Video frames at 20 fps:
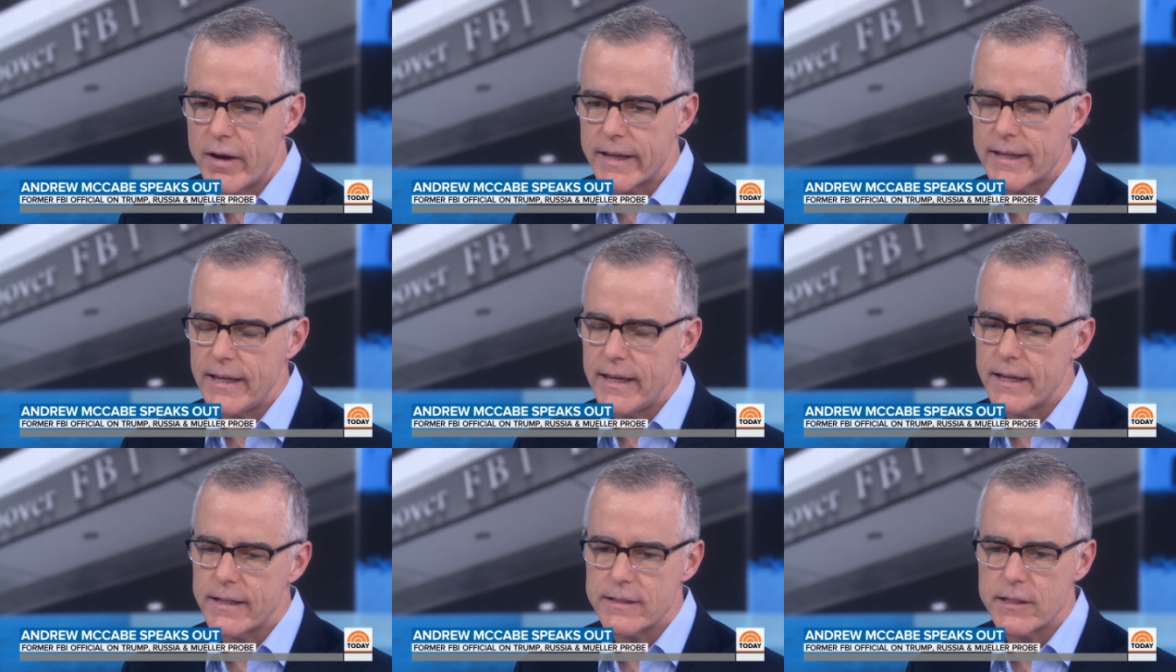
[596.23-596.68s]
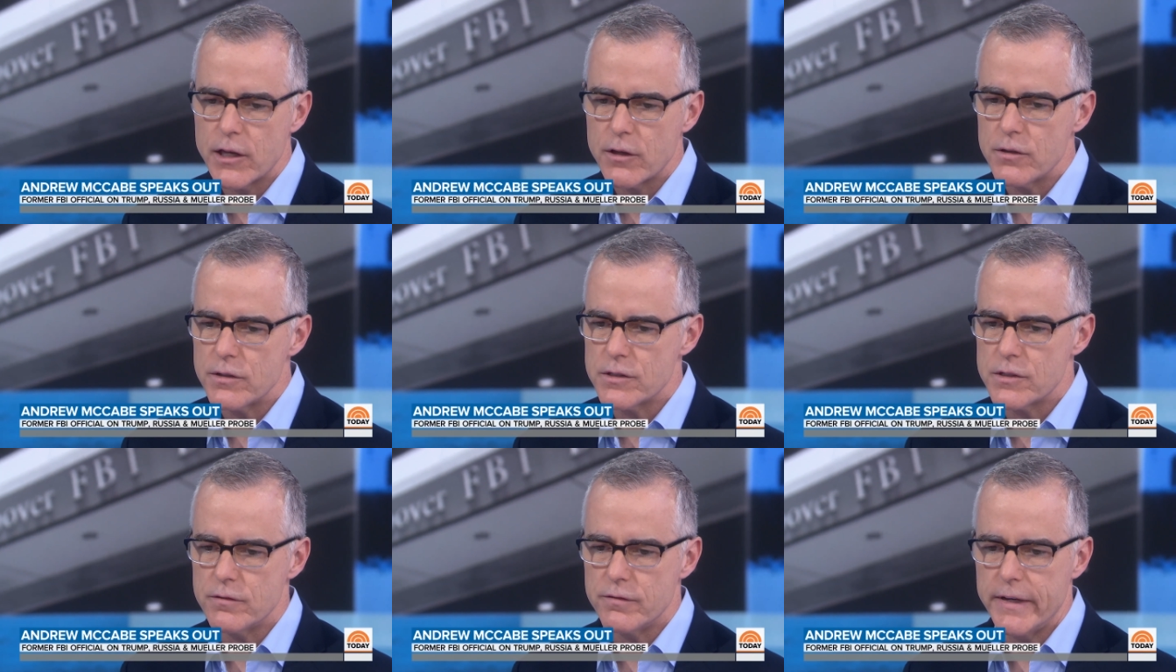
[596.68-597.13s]
I can't tell
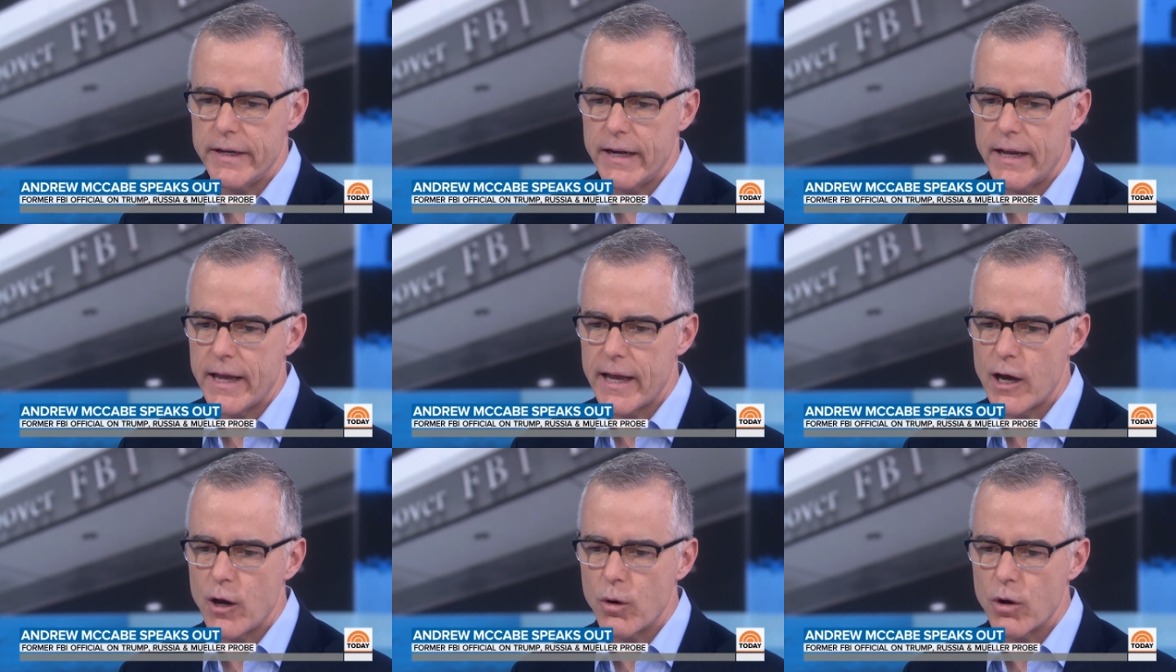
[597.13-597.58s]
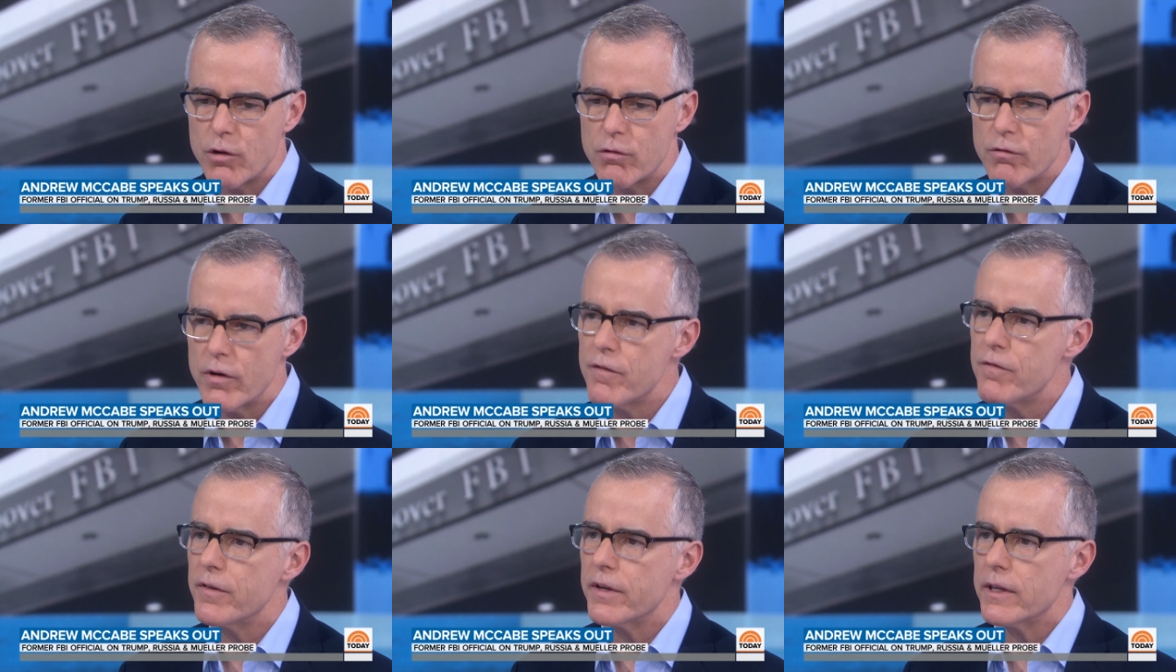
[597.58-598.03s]
you, Savannah, how
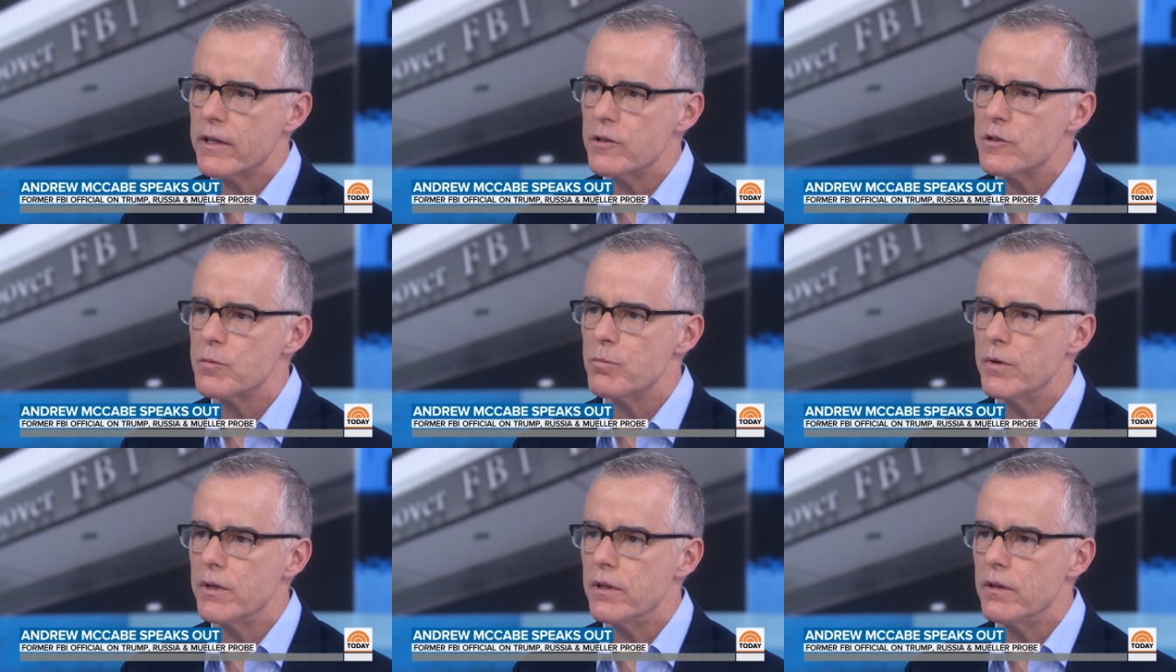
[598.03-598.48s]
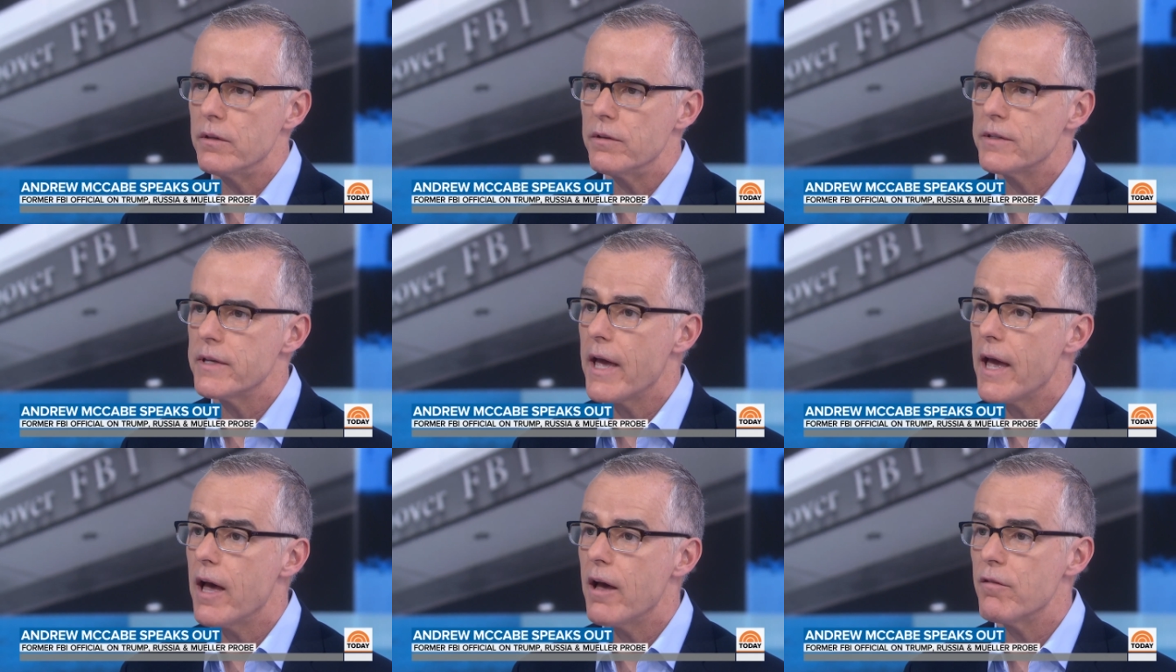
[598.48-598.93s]
horrific it's been
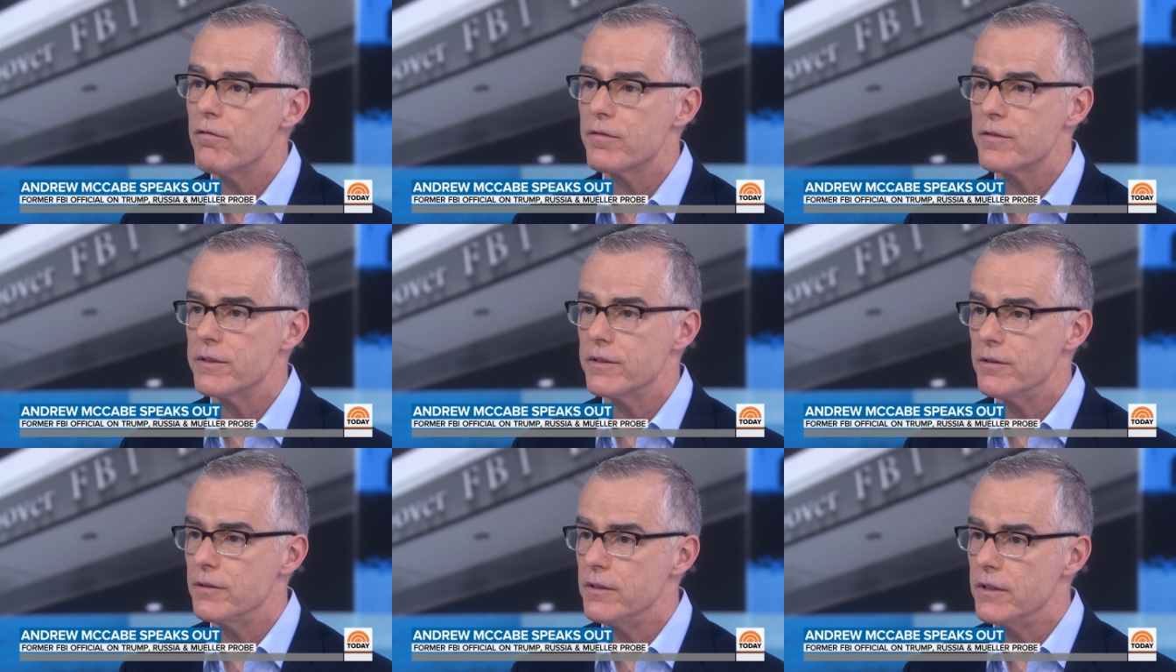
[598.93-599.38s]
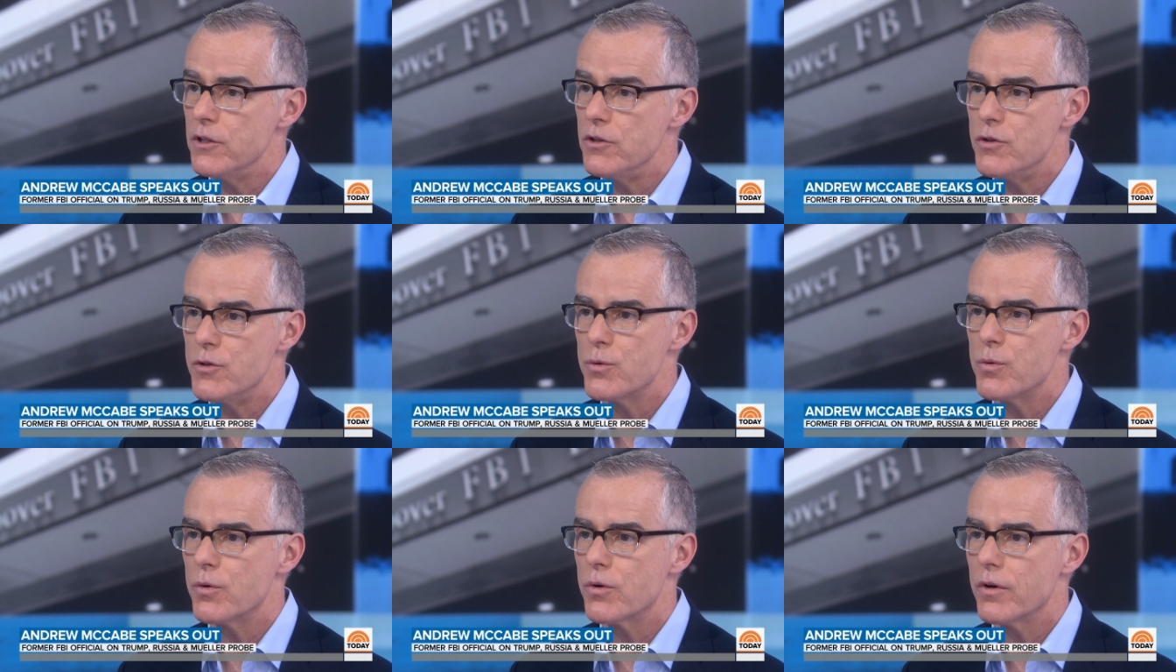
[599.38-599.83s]
to have to
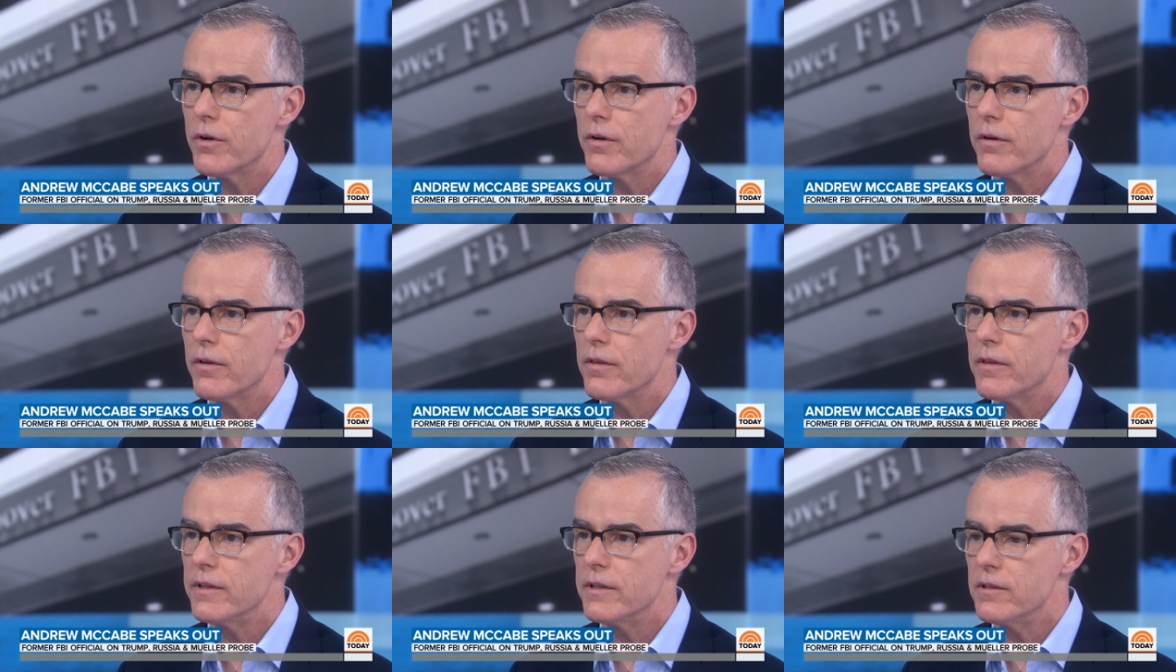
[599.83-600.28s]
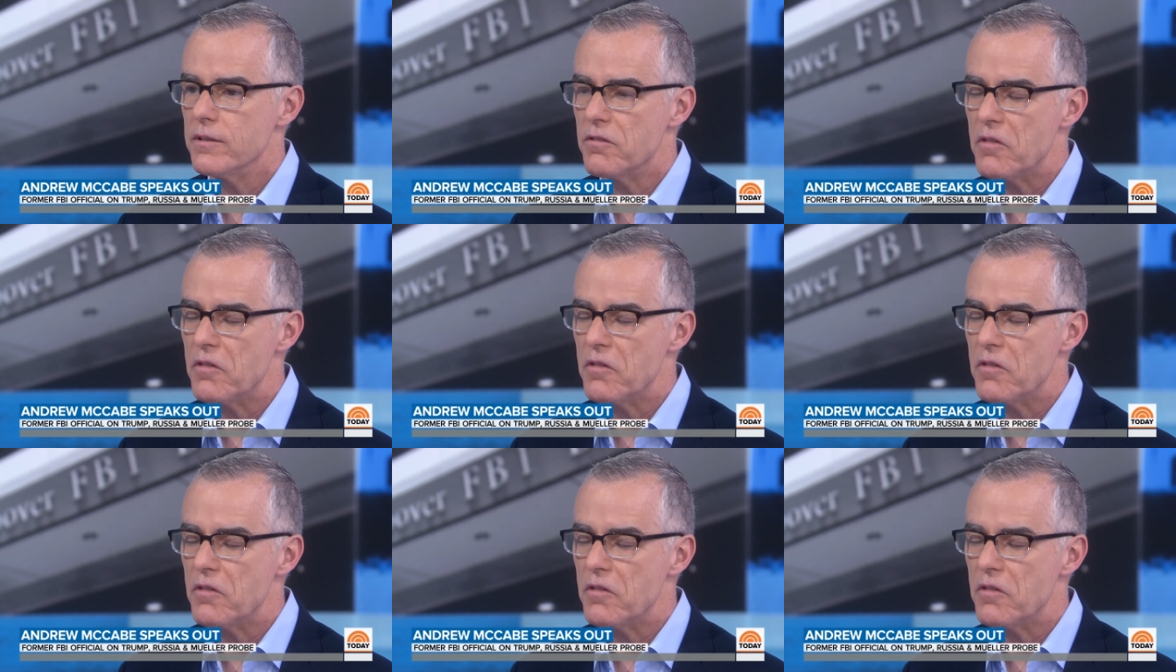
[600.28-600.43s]
endure the,